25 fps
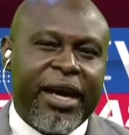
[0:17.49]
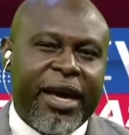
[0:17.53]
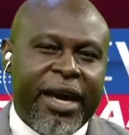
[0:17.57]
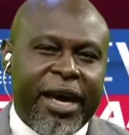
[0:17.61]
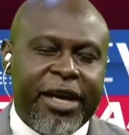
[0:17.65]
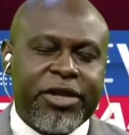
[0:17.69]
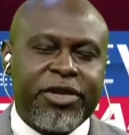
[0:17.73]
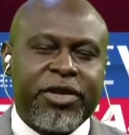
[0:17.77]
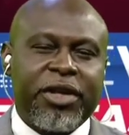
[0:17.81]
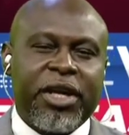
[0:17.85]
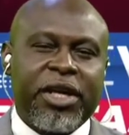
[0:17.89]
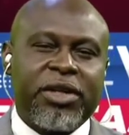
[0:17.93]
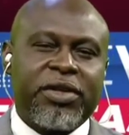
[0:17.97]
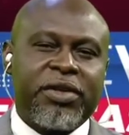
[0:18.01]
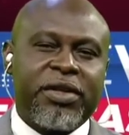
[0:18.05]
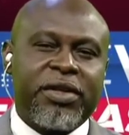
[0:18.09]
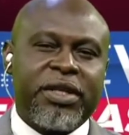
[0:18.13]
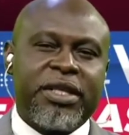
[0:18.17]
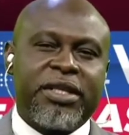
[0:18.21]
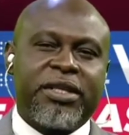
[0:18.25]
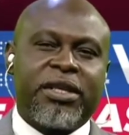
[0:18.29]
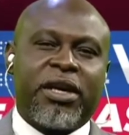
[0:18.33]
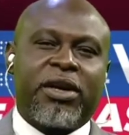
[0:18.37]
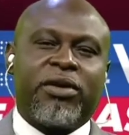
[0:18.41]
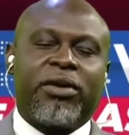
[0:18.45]

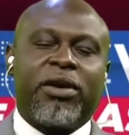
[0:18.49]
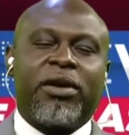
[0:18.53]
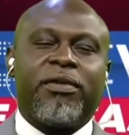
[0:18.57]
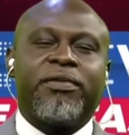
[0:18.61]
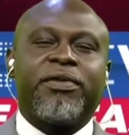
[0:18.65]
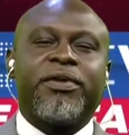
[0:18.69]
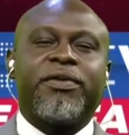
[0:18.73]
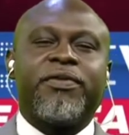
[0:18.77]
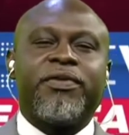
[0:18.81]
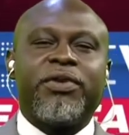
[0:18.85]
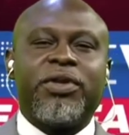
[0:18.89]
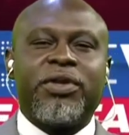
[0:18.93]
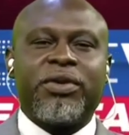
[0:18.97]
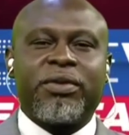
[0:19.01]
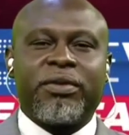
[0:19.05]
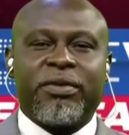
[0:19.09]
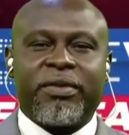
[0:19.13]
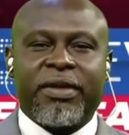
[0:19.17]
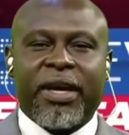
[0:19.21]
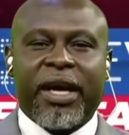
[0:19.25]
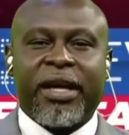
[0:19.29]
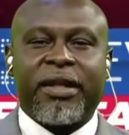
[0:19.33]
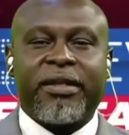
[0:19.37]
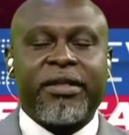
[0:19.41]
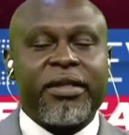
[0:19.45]
Educationists are of the view
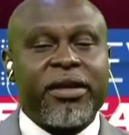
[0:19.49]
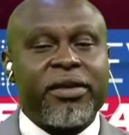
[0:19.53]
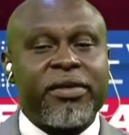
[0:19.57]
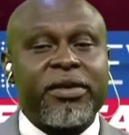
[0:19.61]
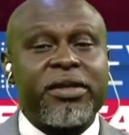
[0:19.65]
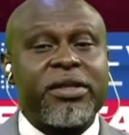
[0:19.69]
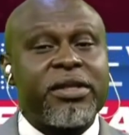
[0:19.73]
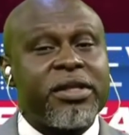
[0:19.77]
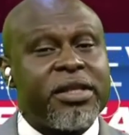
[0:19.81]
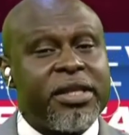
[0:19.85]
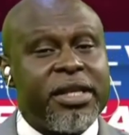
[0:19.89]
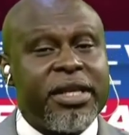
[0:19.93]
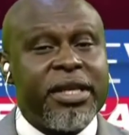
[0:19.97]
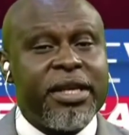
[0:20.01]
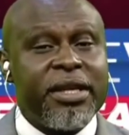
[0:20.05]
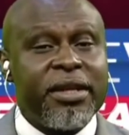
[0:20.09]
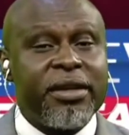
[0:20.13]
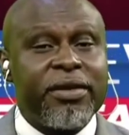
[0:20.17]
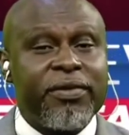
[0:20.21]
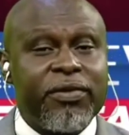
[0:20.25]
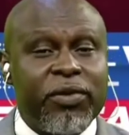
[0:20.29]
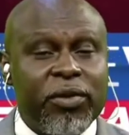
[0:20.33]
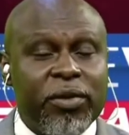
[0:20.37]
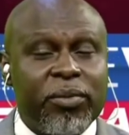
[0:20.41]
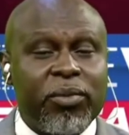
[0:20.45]
that there is
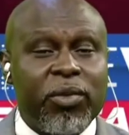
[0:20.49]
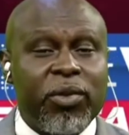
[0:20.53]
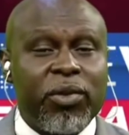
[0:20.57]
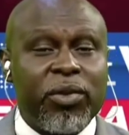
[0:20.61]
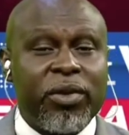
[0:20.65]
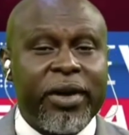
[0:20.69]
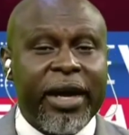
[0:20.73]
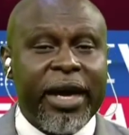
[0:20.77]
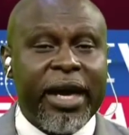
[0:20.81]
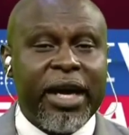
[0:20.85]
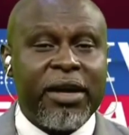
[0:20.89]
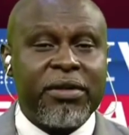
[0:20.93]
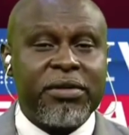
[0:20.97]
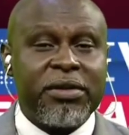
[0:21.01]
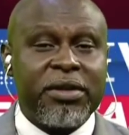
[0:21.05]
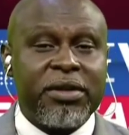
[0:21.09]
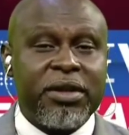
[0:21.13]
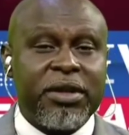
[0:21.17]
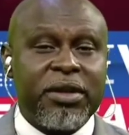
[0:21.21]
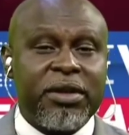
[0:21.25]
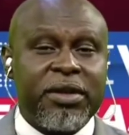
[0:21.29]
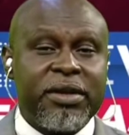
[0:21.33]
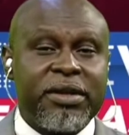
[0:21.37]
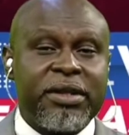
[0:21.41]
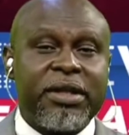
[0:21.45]
need for more
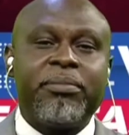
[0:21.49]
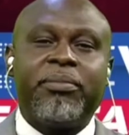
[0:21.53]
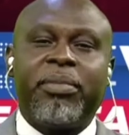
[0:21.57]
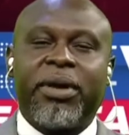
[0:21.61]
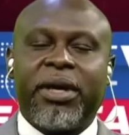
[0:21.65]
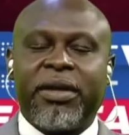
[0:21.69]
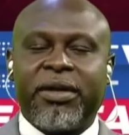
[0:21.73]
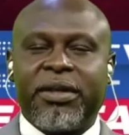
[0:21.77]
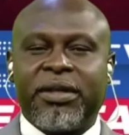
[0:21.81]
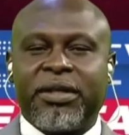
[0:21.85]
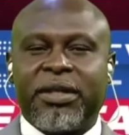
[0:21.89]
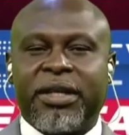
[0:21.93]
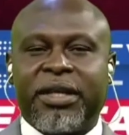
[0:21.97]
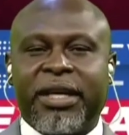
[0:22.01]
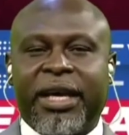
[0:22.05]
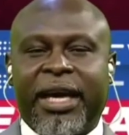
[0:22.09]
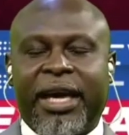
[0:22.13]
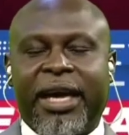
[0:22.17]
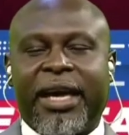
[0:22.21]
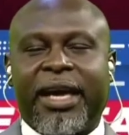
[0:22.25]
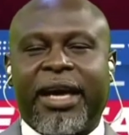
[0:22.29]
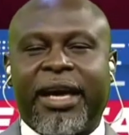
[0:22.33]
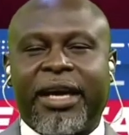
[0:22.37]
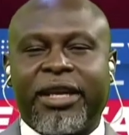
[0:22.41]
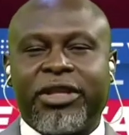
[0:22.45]
counselors and parental
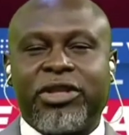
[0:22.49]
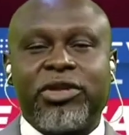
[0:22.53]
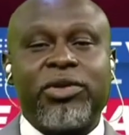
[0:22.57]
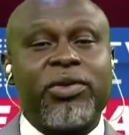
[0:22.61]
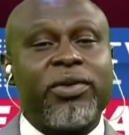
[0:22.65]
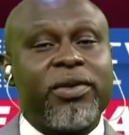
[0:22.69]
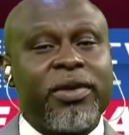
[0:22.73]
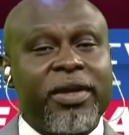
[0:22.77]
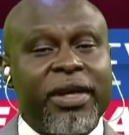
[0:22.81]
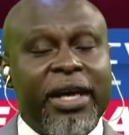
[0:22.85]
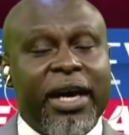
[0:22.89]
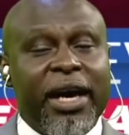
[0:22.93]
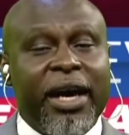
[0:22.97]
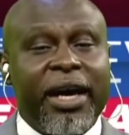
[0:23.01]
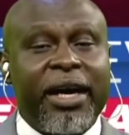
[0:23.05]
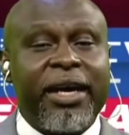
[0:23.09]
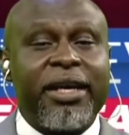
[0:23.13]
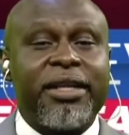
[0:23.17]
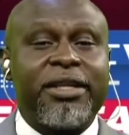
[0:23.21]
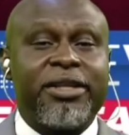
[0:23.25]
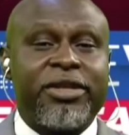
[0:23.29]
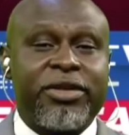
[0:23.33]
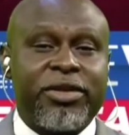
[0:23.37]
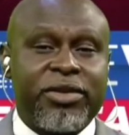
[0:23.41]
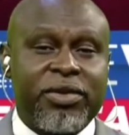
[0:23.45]
care to
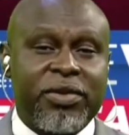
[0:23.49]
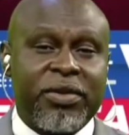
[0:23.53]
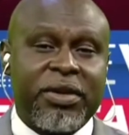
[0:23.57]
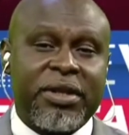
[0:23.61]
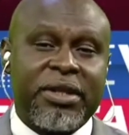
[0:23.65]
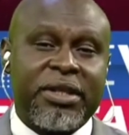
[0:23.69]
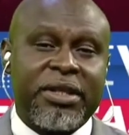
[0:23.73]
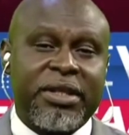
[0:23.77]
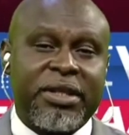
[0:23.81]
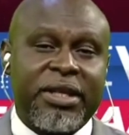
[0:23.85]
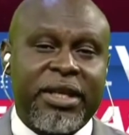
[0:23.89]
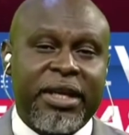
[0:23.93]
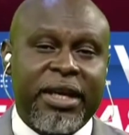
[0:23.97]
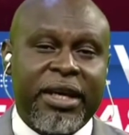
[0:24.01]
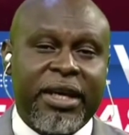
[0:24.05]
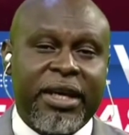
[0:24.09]
guide students.